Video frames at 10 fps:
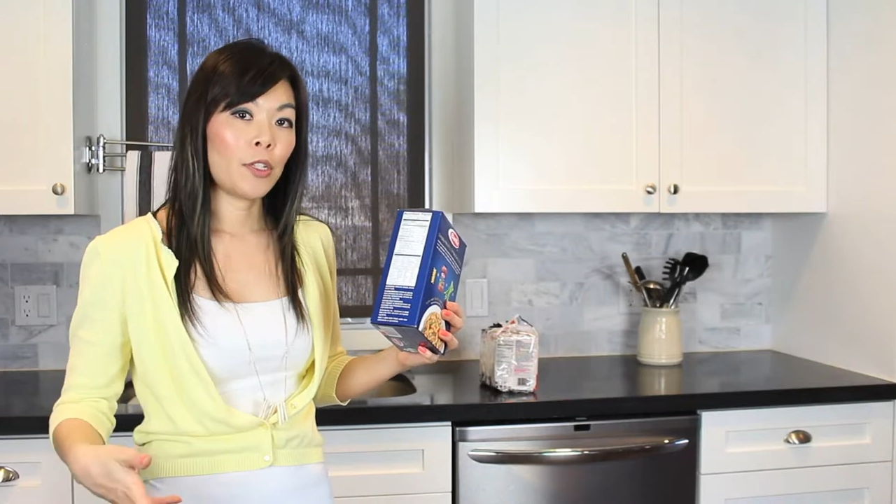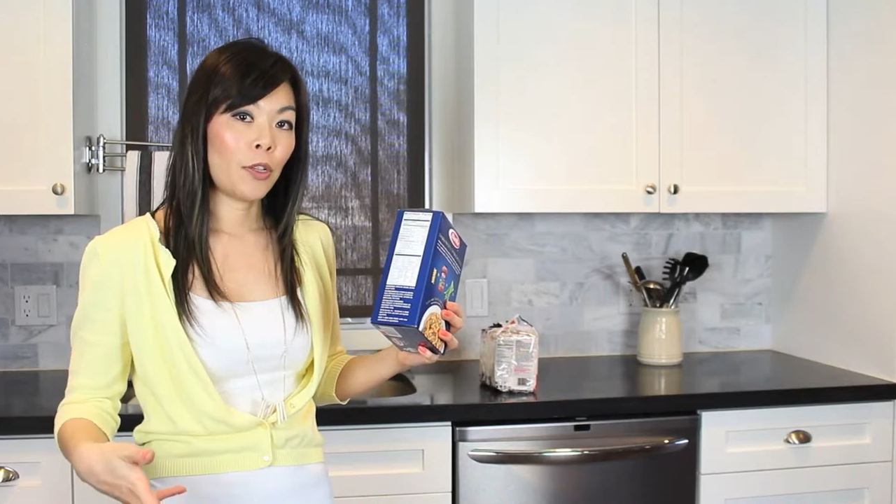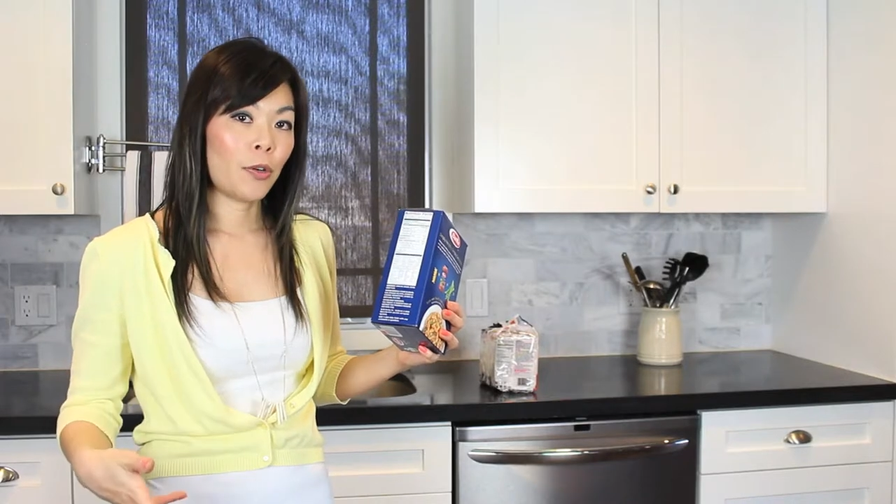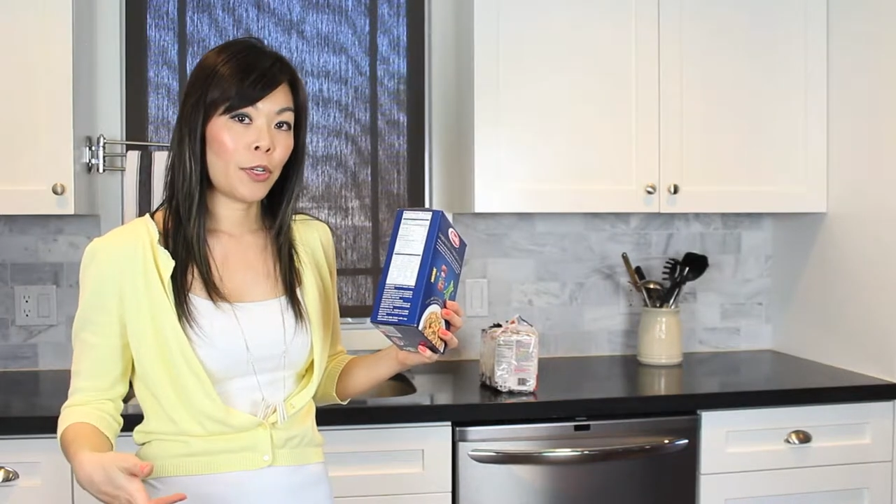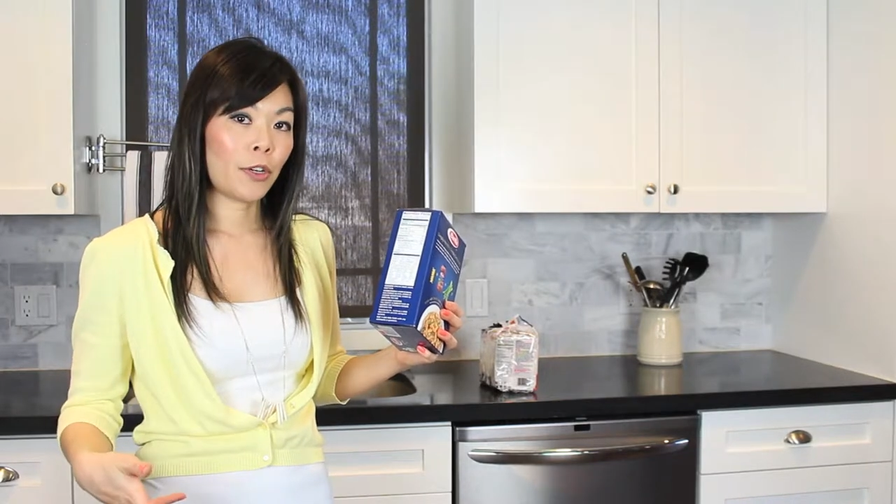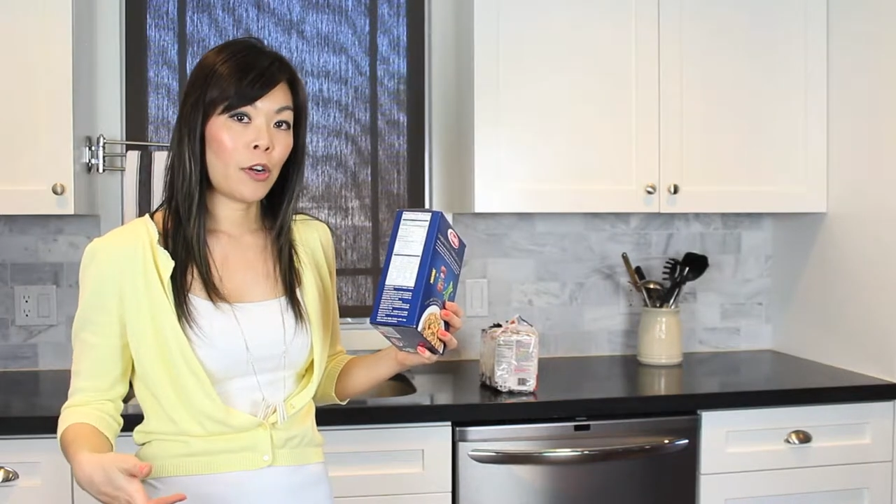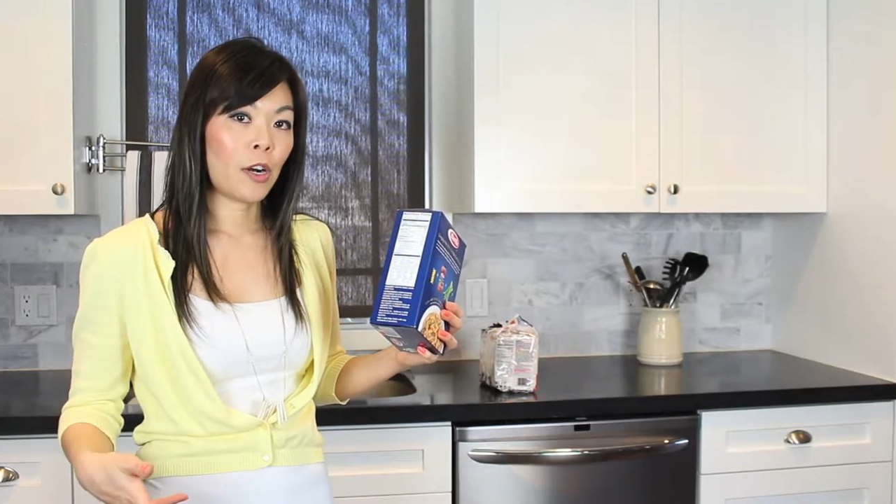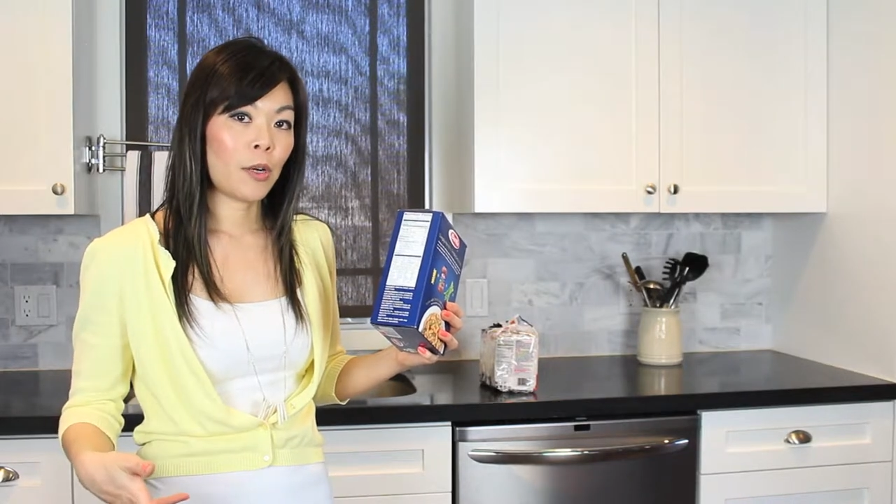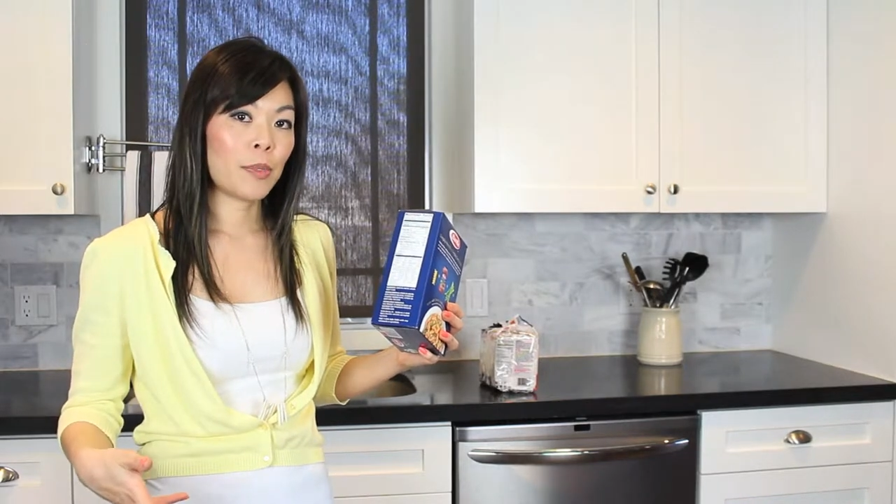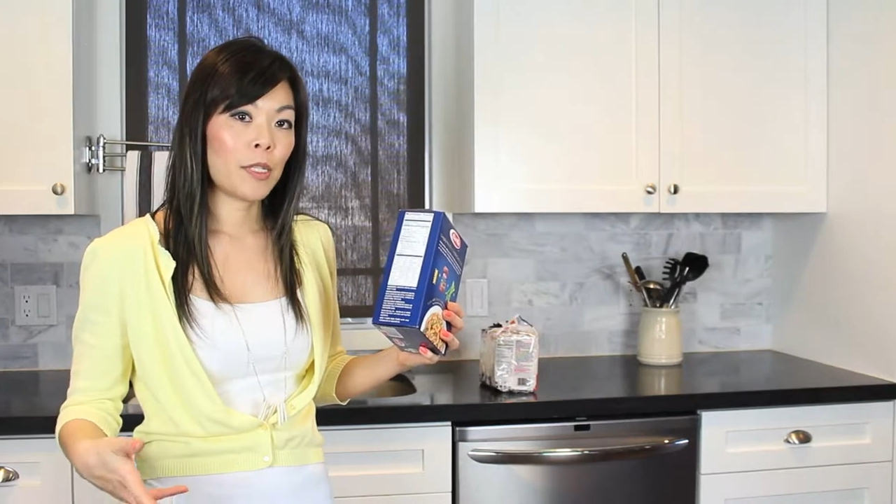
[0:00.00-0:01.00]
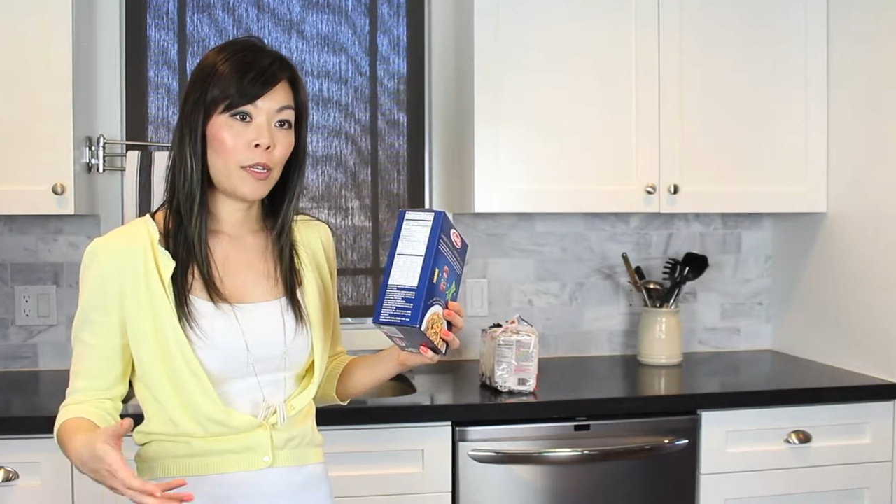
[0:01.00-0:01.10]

to lower your carbs,